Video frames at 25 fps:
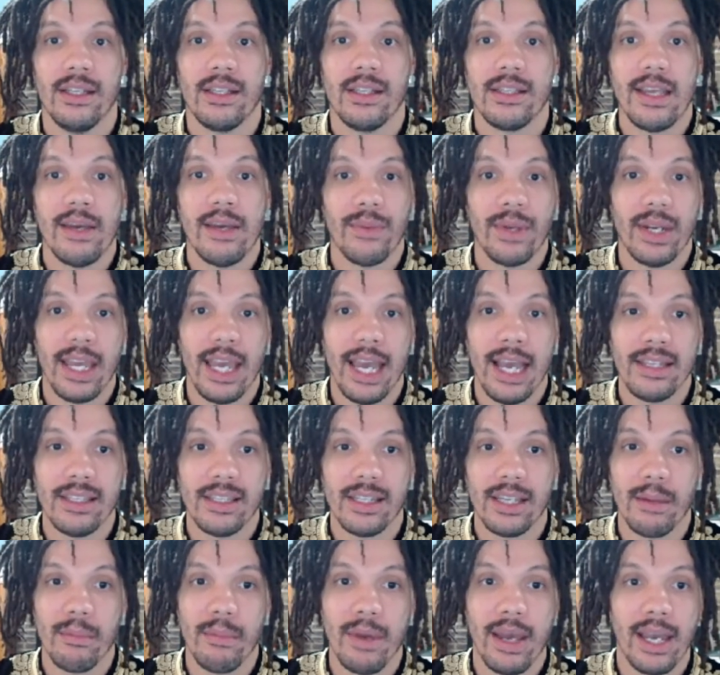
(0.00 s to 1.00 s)
So then when it
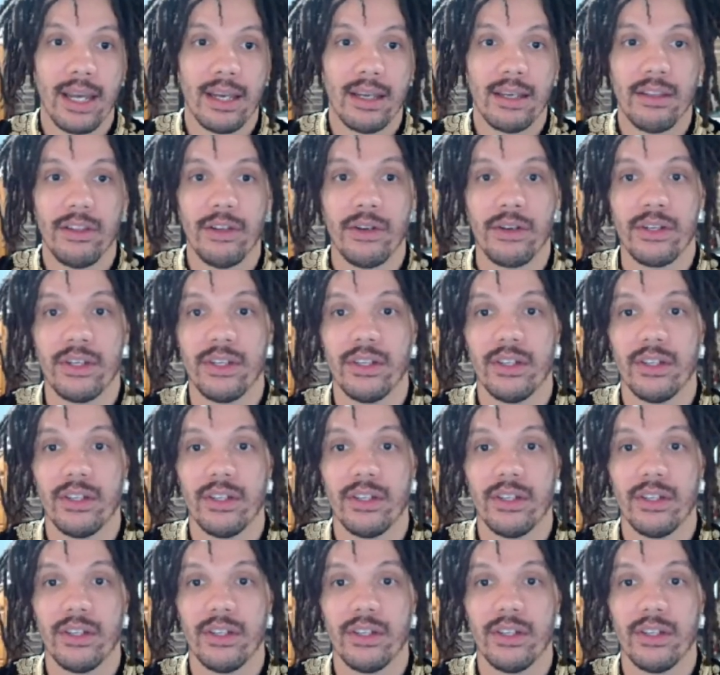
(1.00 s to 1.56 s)
has to come back, you're